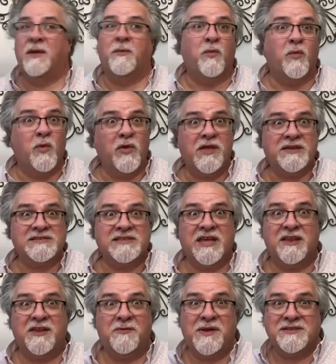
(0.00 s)
really
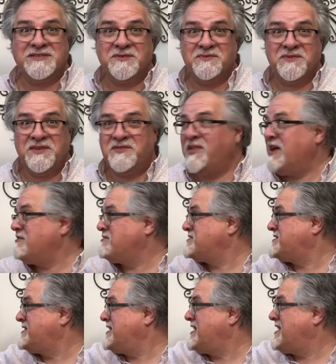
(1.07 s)
excited about some of these flowers
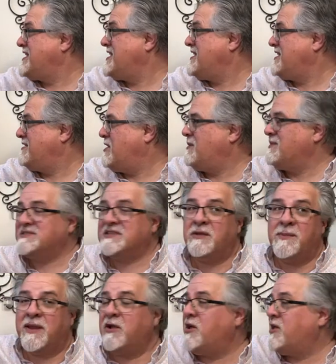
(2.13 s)
today. Well, I'm excited
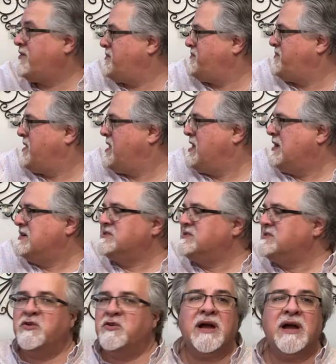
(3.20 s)
about all of them.
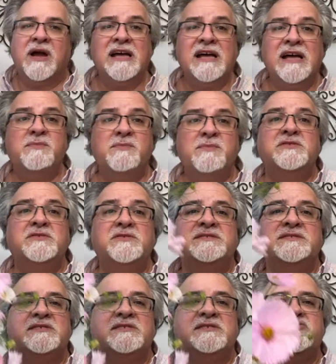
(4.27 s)
So cosmos is
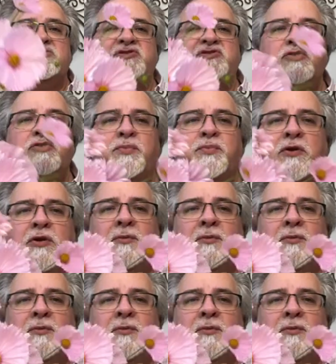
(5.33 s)
a super